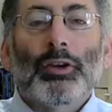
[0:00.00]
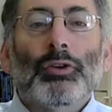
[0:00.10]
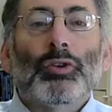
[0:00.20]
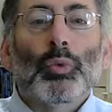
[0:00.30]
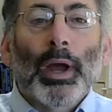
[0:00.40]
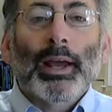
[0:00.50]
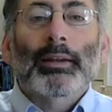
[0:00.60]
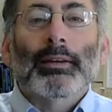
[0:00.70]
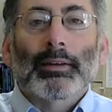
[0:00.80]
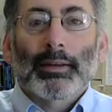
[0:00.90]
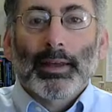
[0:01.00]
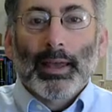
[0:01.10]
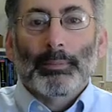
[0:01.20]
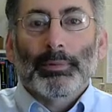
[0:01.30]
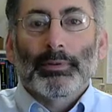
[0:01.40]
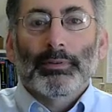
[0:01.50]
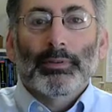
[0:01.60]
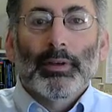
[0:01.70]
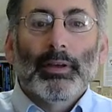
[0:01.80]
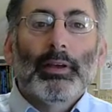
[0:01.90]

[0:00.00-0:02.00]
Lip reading: you're directing happens.